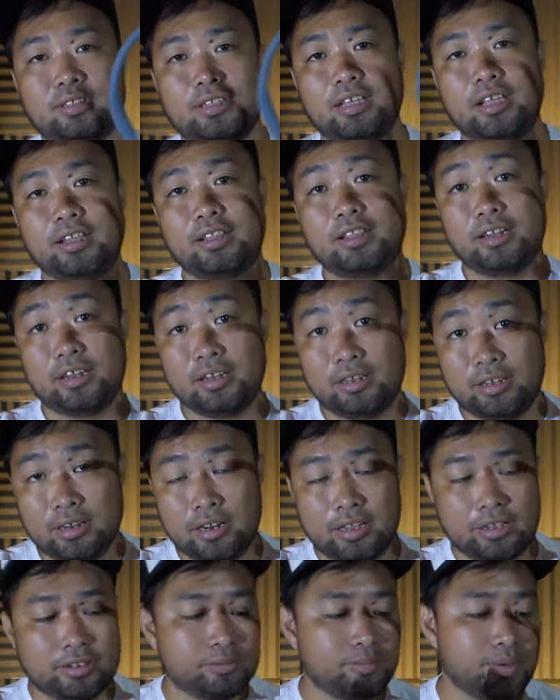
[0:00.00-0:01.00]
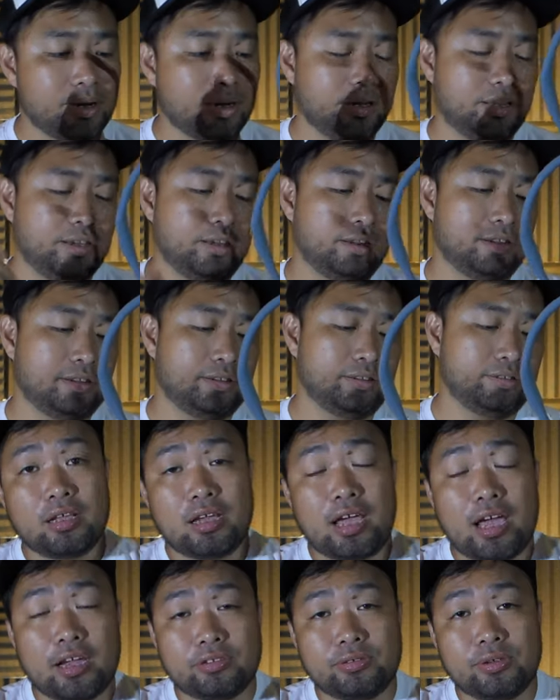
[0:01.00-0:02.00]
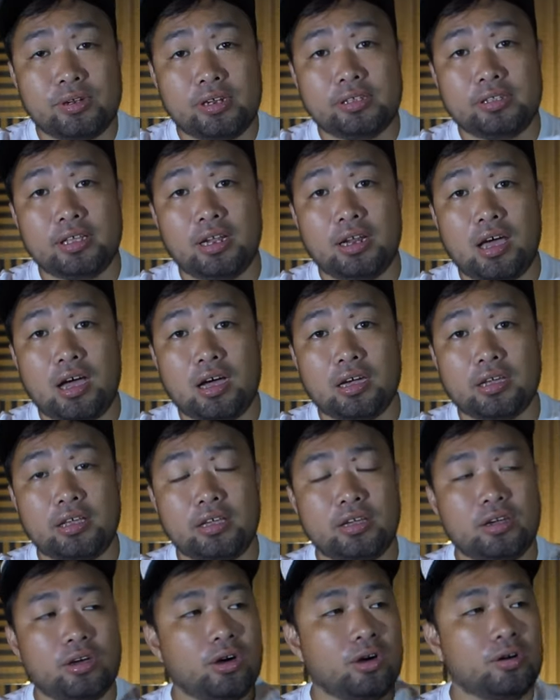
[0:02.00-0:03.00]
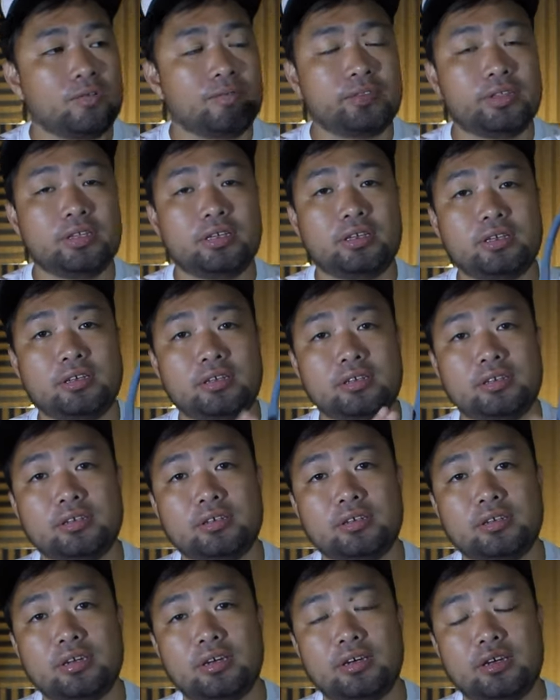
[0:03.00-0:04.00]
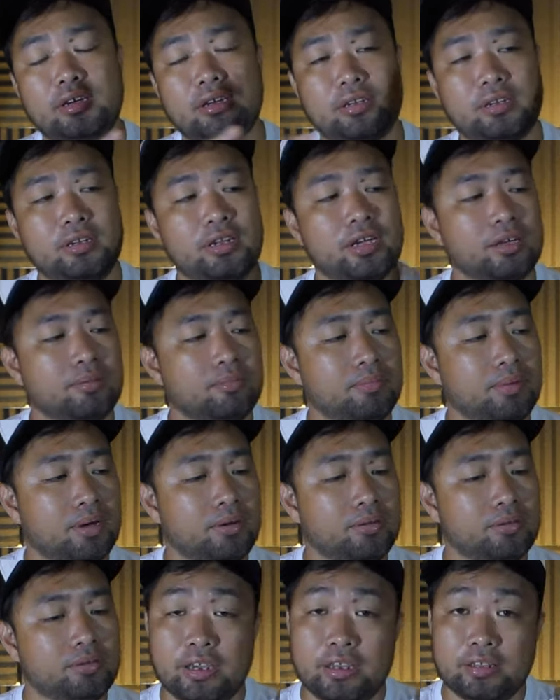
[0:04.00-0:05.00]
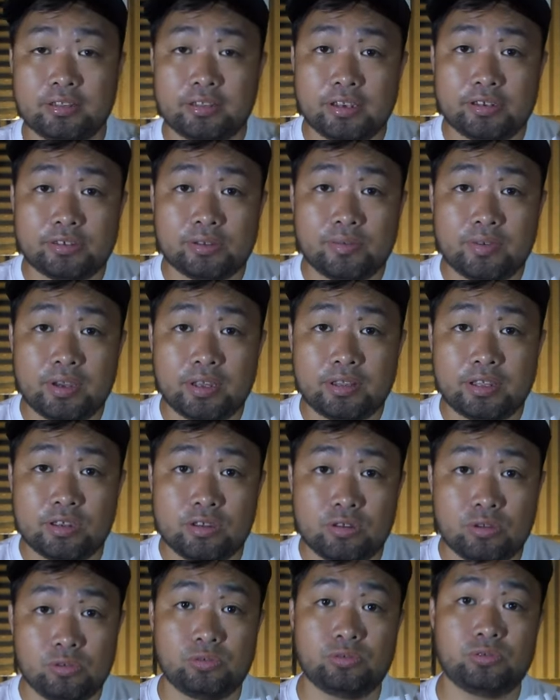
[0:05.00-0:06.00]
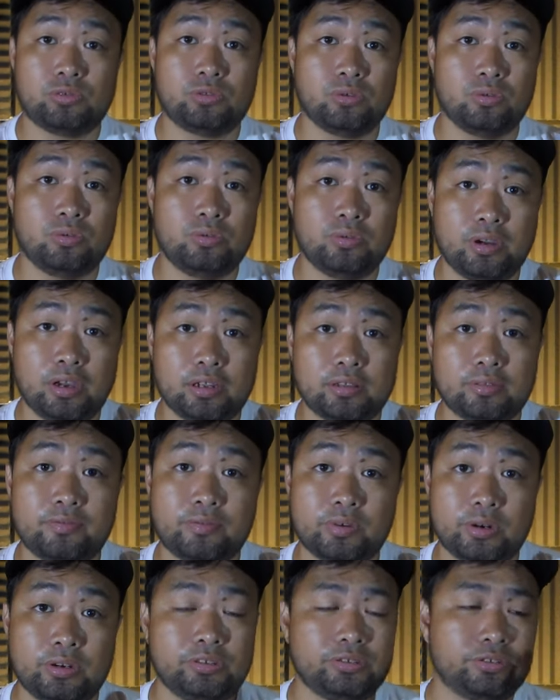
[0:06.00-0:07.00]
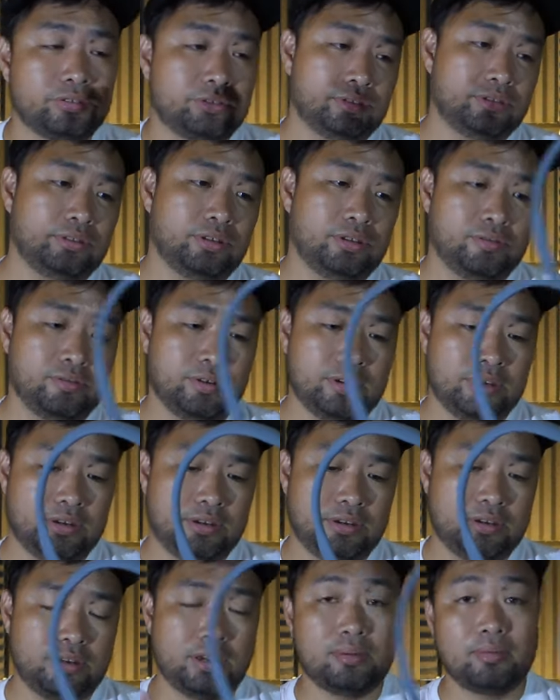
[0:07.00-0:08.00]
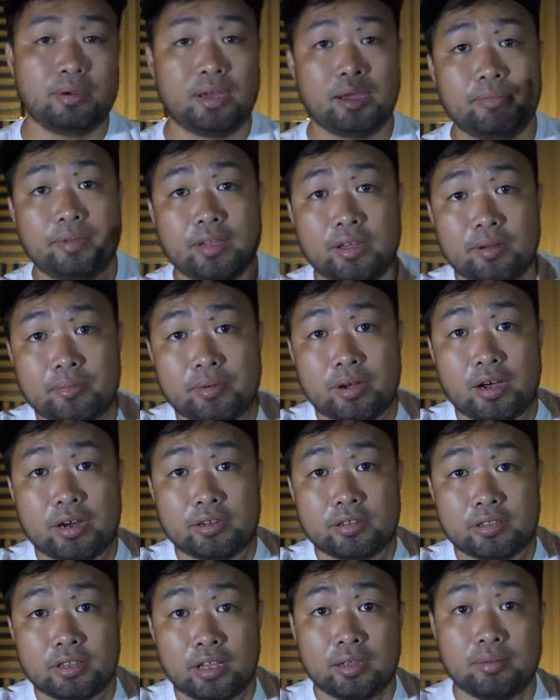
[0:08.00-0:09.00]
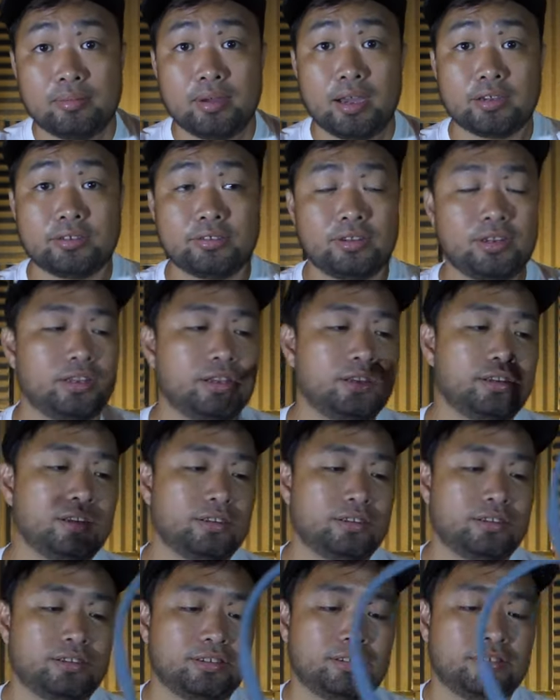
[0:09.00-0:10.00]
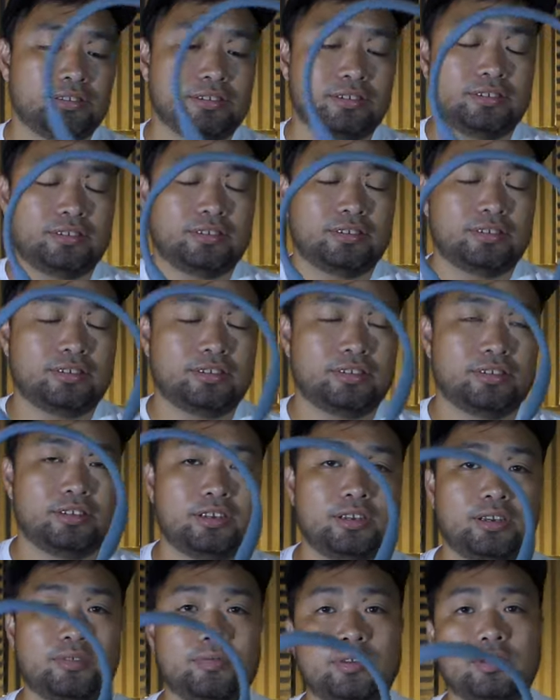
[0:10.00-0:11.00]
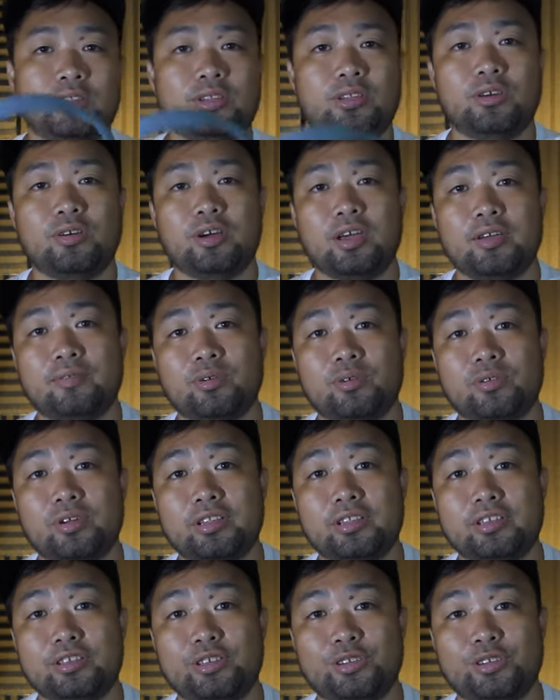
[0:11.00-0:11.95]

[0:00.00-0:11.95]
and then it clicks back in actually the locking of the uh, neck mount it takes of getting used to at first okay i'm having a hard time actually even though i've already